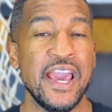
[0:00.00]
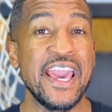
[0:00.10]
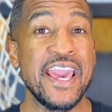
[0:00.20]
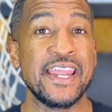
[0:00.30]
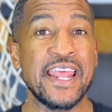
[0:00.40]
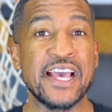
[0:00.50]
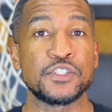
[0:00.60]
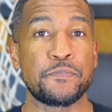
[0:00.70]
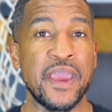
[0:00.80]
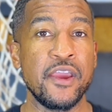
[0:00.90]
And as
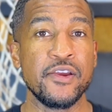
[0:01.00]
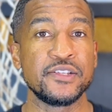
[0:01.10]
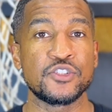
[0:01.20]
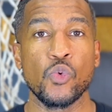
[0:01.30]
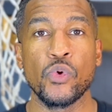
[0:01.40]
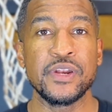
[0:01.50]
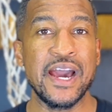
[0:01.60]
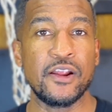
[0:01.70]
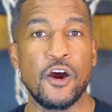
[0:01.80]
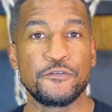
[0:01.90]
parents, we're
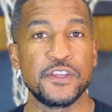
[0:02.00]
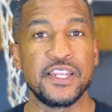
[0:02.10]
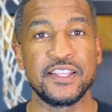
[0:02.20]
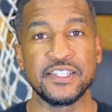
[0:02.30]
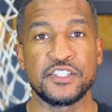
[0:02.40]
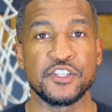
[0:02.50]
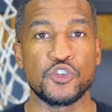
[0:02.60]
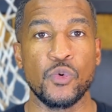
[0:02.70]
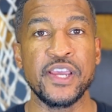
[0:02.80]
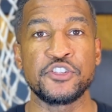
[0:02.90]
not often in this
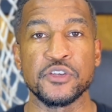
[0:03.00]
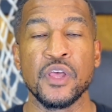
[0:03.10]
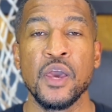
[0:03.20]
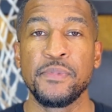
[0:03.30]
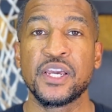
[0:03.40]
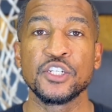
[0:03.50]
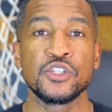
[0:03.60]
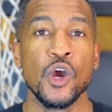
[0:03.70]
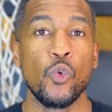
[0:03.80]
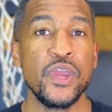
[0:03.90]
situation
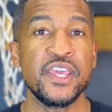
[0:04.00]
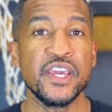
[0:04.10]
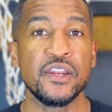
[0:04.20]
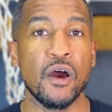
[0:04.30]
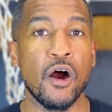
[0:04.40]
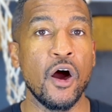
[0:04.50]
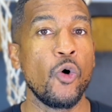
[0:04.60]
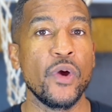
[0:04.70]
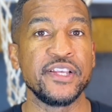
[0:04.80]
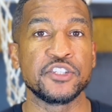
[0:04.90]
because we can
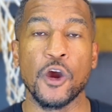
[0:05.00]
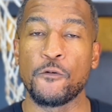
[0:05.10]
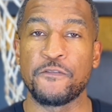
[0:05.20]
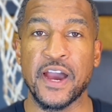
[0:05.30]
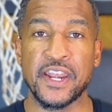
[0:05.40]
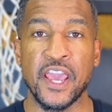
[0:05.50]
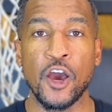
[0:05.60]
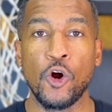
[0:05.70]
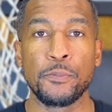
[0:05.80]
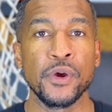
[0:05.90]
always go find
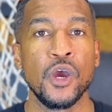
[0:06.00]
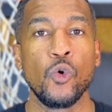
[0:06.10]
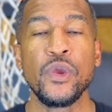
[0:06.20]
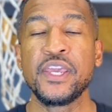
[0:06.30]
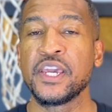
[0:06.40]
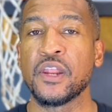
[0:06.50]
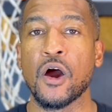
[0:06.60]
help. We can